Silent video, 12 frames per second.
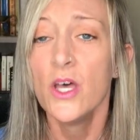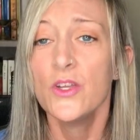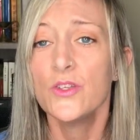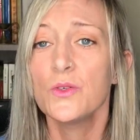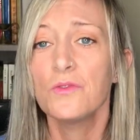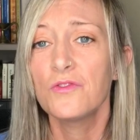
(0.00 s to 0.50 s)

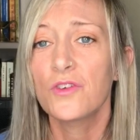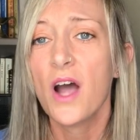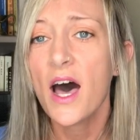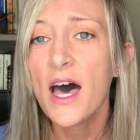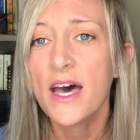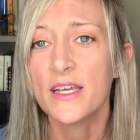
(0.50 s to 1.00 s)
So for
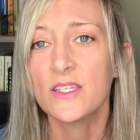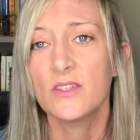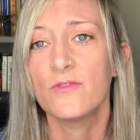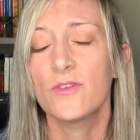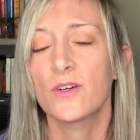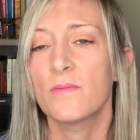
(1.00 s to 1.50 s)
us,
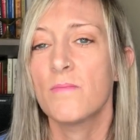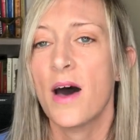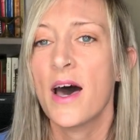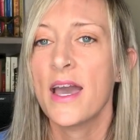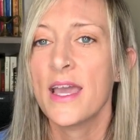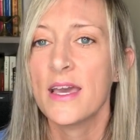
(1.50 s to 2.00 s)
for
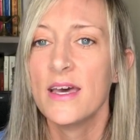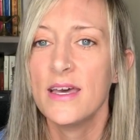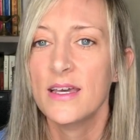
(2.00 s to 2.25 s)
my